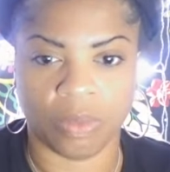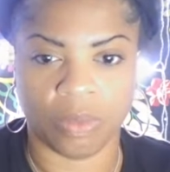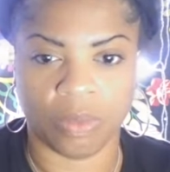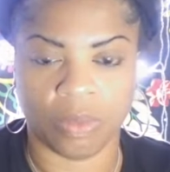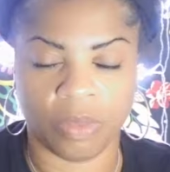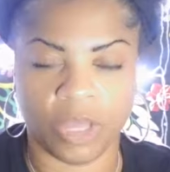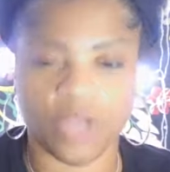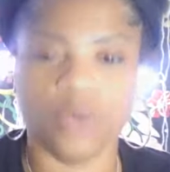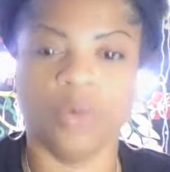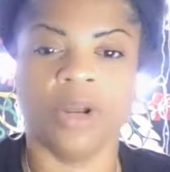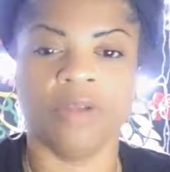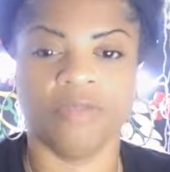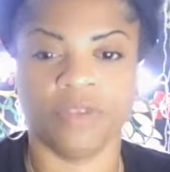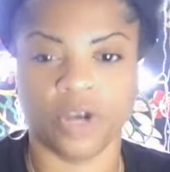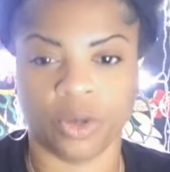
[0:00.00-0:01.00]
and you want
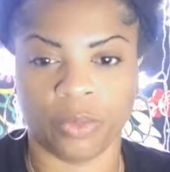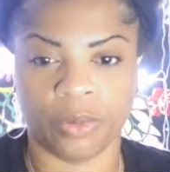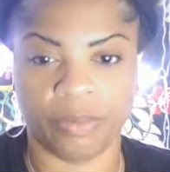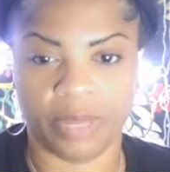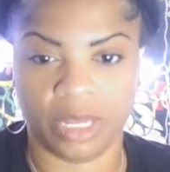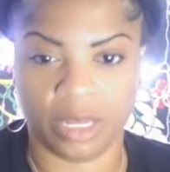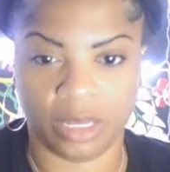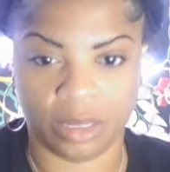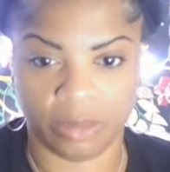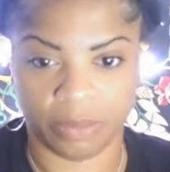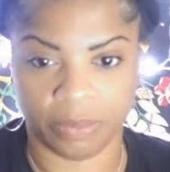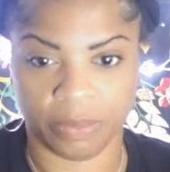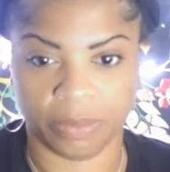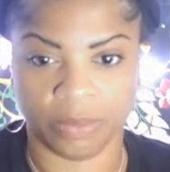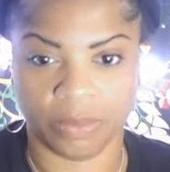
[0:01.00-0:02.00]
to fuck with me.
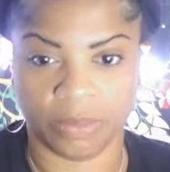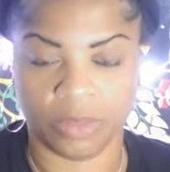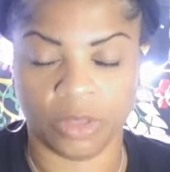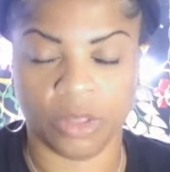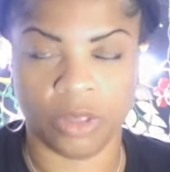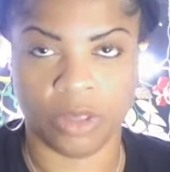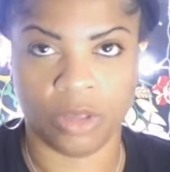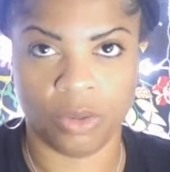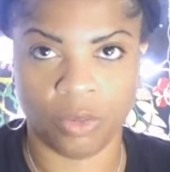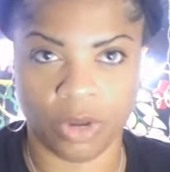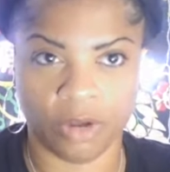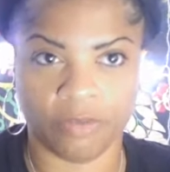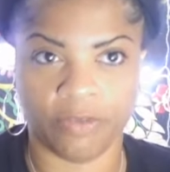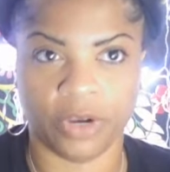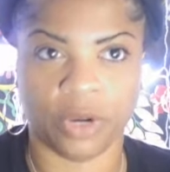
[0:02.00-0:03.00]
You want to
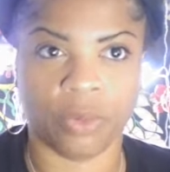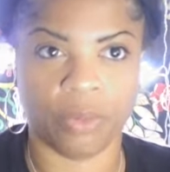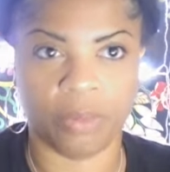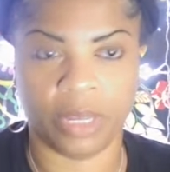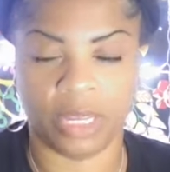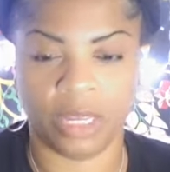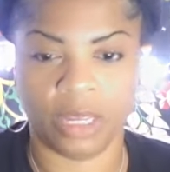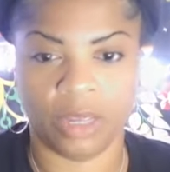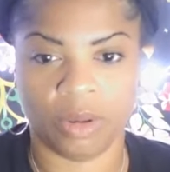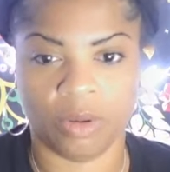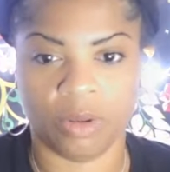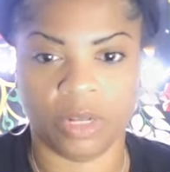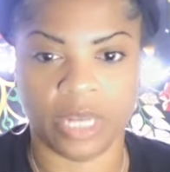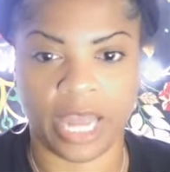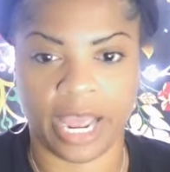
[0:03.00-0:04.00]
fuck with me
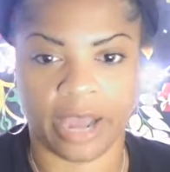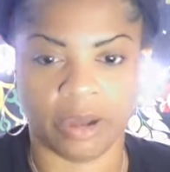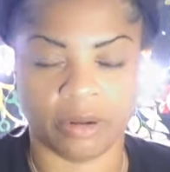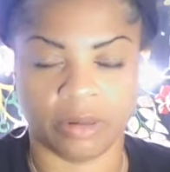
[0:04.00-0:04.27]
now.